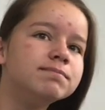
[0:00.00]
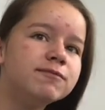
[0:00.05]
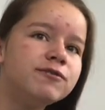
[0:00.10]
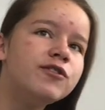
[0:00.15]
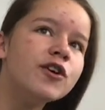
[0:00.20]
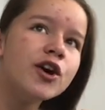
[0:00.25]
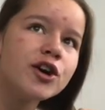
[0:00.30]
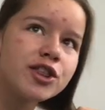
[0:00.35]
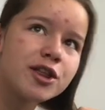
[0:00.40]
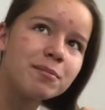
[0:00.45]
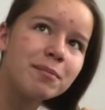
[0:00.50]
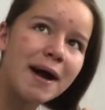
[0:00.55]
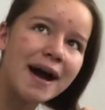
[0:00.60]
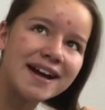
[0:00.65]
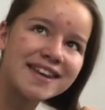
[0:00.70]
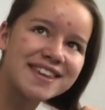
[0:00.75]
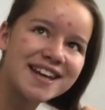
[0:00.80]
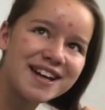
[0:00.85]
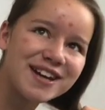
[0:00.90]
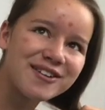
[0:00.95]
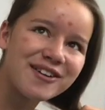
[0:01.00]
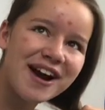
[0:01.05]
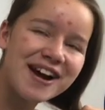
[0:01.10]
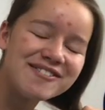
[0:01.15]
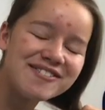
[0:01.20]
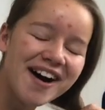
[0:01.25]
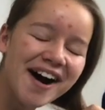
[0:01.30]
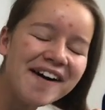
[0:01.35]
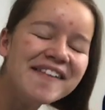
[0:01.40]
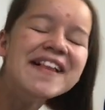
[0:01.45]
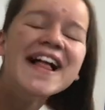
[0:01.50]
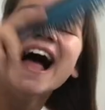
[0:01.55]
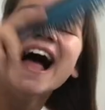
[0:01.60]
further back than grandma.